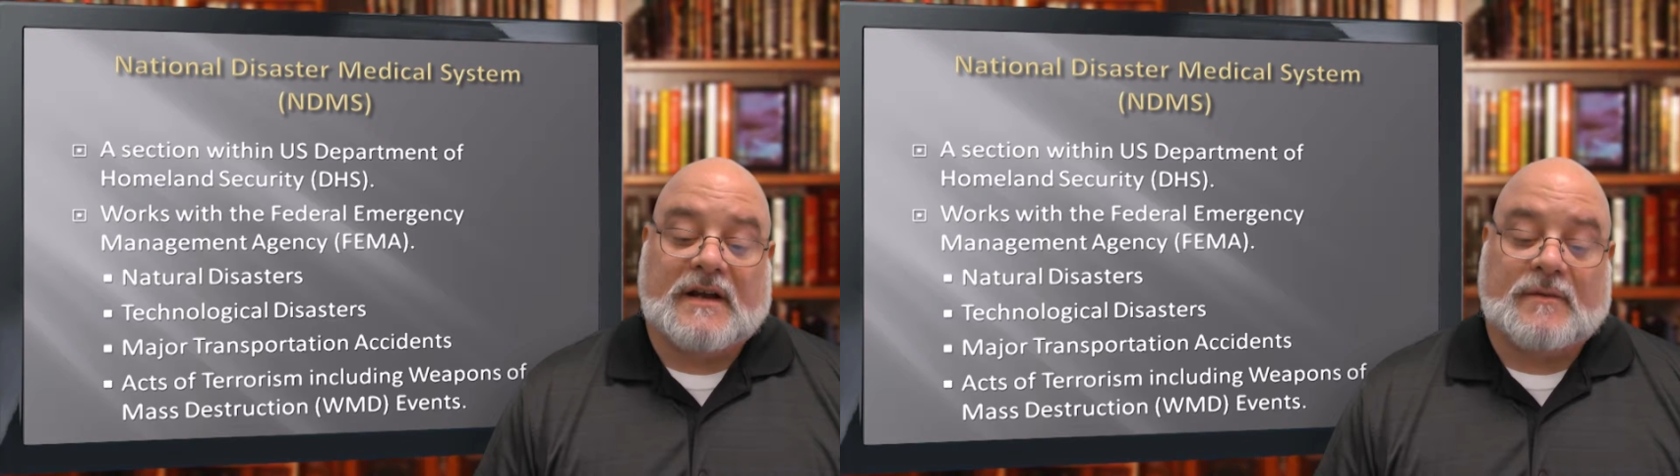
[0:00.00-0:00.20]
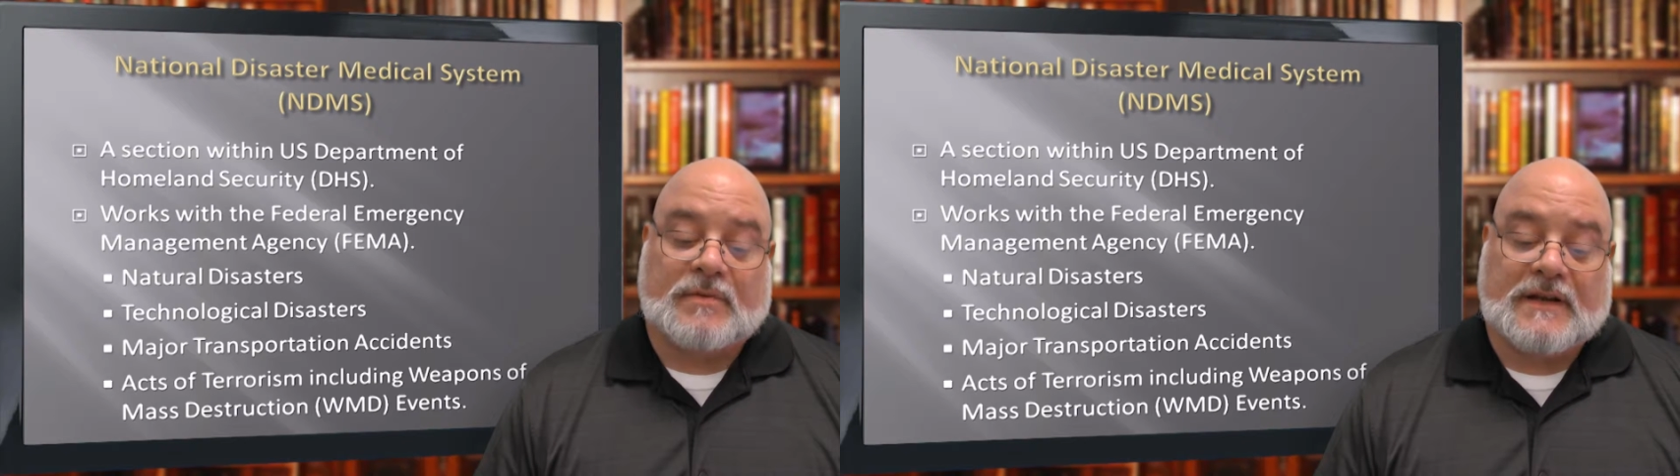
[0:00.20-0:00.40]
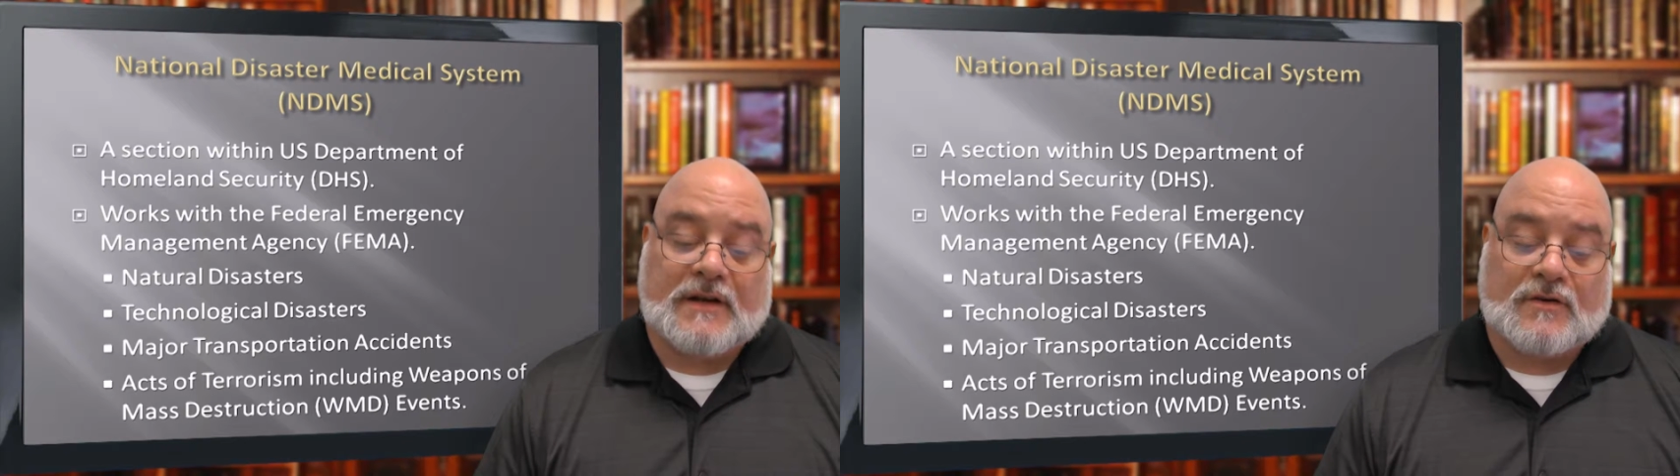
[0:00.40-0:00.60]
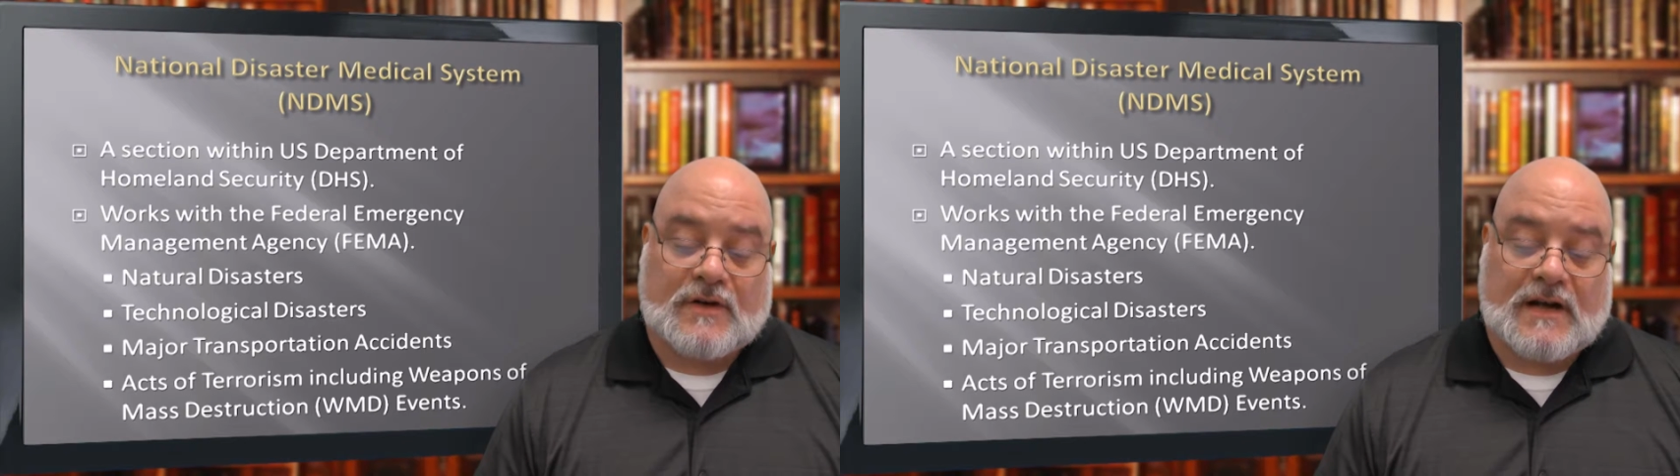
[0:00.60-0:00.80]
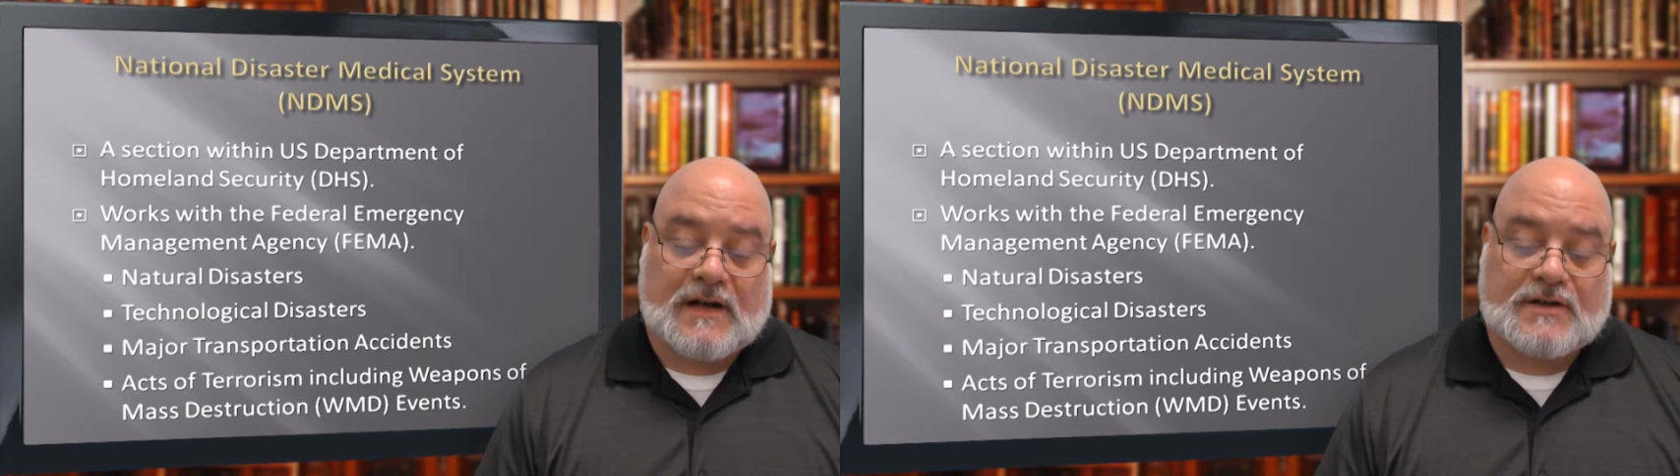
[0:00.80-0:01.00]
airplane
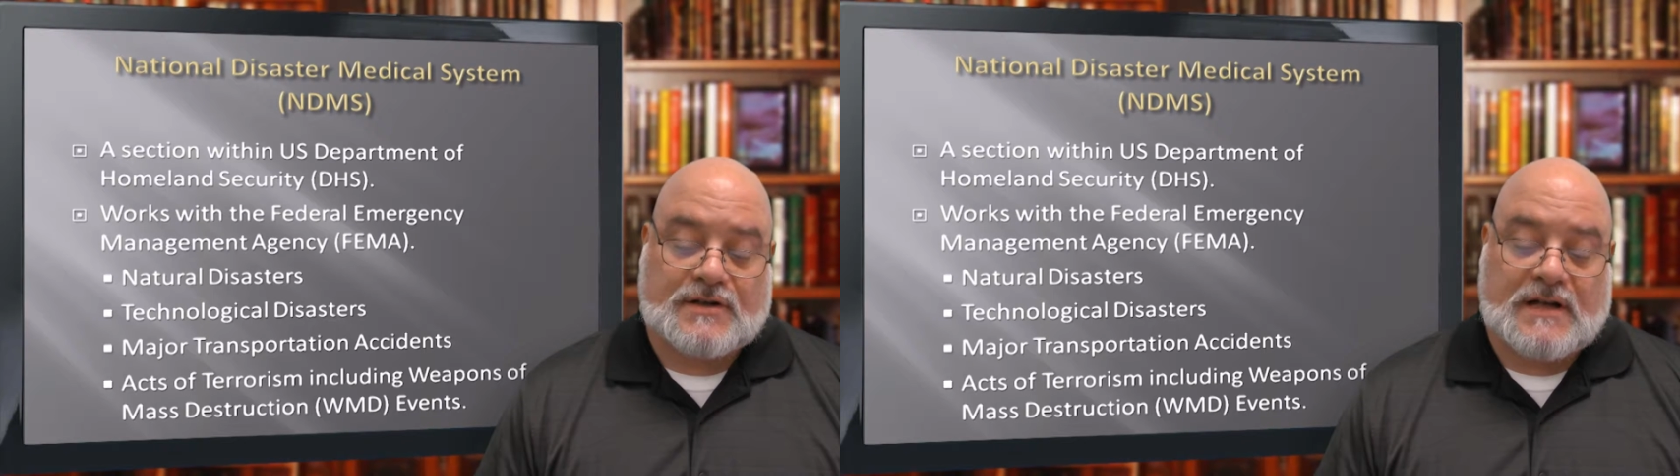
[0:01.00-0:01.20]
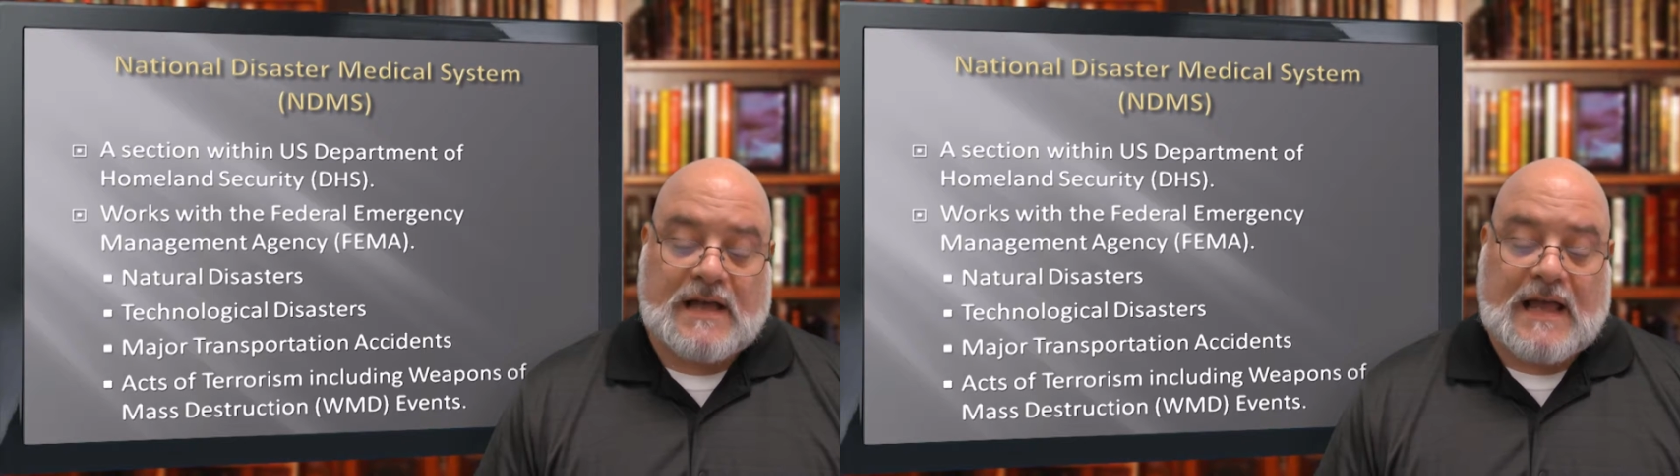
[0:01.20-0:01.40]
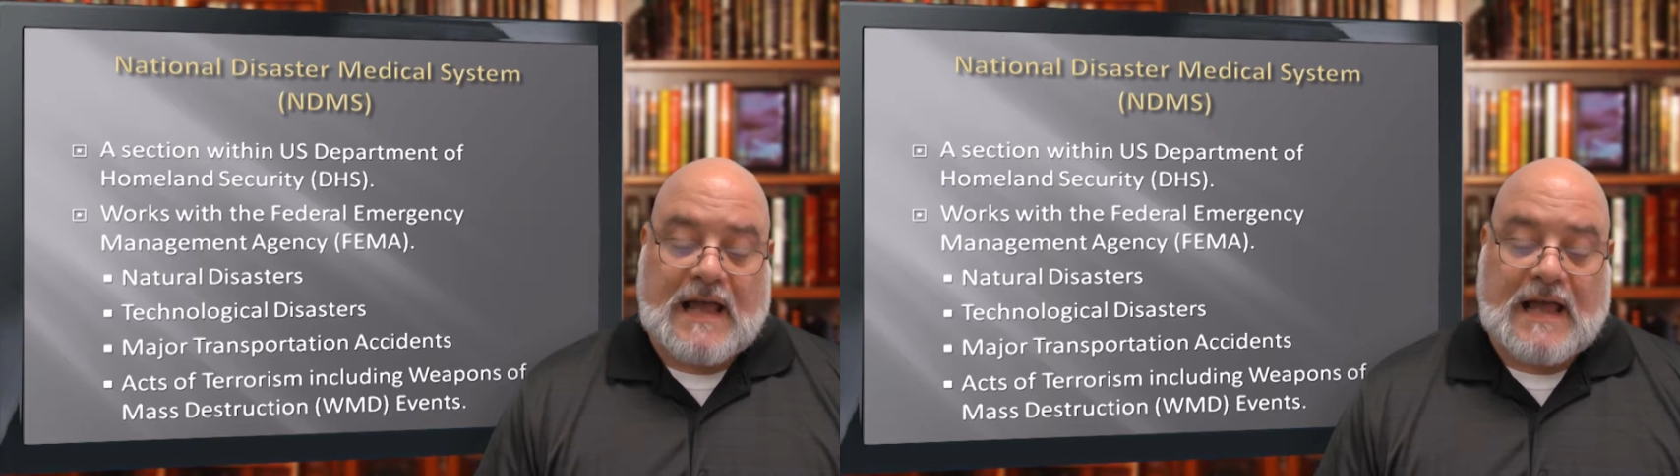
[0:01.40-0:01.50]
crashed,